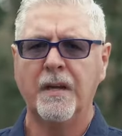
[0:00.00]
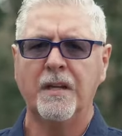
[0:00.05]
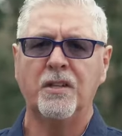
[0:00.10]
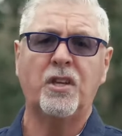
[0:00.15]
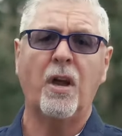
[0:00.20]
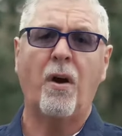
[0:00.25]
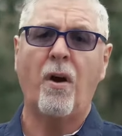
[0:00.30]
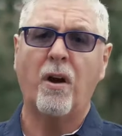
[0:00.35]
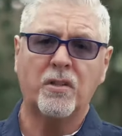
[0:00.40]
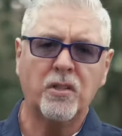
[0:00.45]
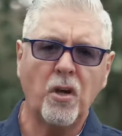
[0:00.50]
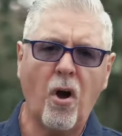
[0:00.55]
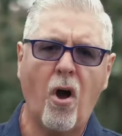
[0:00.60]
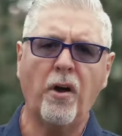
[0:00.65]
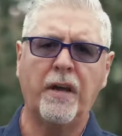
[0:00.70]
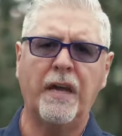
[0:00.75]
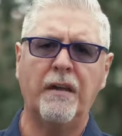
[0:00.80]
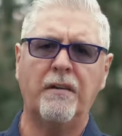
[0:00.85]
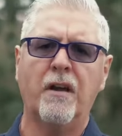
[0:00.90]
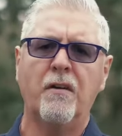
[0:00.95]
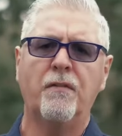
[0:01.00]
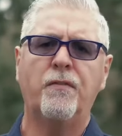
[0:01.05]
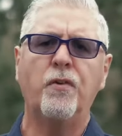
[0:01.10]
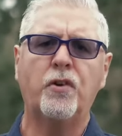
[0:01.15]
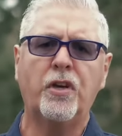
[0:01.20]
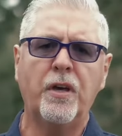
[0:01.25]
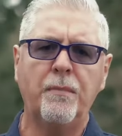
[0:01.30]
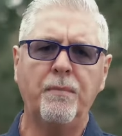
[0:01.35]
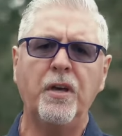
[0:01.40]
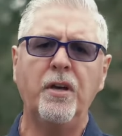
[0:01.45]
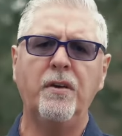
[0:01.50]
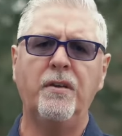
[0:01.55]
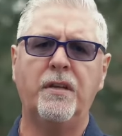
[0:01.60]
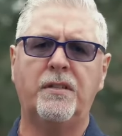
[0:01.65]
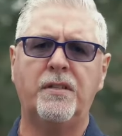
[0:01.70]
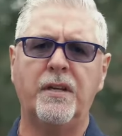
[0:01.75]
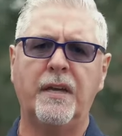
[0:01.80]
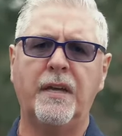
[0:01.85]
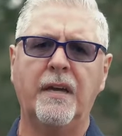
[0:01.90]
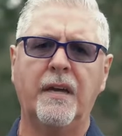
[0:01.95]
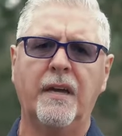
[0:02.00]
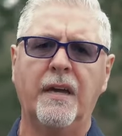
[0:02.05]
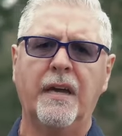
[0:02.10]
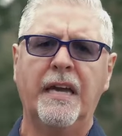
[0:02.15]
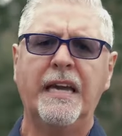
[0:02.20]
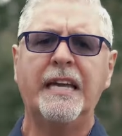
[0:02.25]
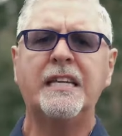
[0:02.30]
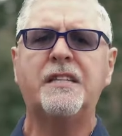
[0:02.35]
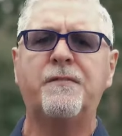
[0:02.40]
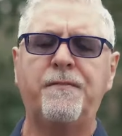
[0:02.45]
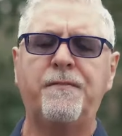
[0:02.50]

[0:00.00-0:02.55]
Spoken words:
So our target for community is